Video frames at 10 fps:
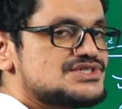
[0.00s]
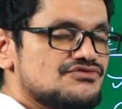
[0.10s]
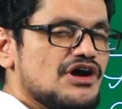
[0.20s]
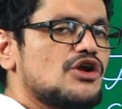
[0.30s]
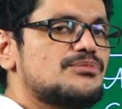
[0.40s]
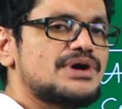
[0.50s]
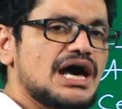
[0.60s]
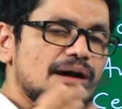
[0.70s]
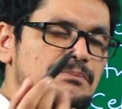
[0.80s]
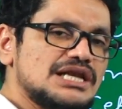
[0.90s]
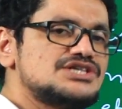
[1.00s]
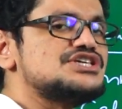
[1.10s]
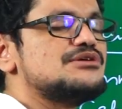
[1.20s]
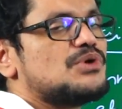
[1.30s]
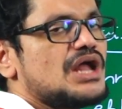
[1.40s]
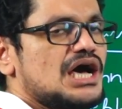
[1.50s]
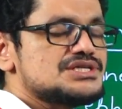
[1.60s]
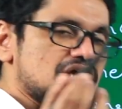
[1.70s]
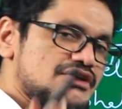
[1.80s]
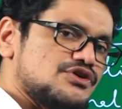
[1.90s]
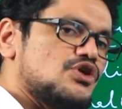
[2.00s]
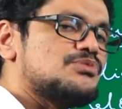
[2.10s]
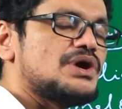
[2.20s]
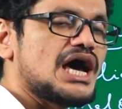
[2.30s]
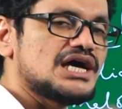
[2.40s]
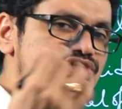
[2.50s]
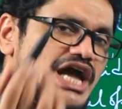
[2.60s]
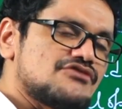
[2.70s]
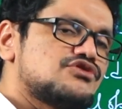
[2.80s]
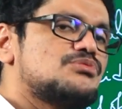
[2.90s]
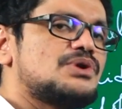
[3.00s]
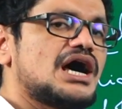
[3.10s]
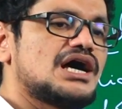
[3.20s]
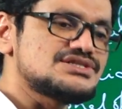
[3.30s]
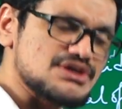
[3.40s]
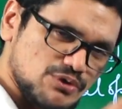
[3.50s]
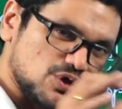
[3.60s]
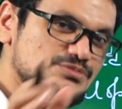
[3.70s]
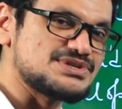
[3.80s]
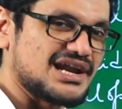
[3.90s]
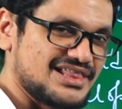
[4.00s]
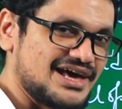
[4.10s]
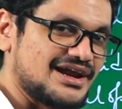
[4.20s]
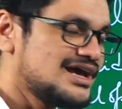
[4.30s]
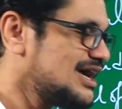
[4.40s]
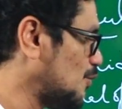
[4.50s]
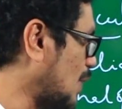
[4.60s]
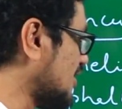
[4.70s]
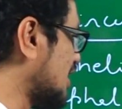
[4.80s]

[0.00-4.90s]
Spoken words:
cephalopoda, pelecypoda, siphonopoda, scaphopoda. Some groups are there. Why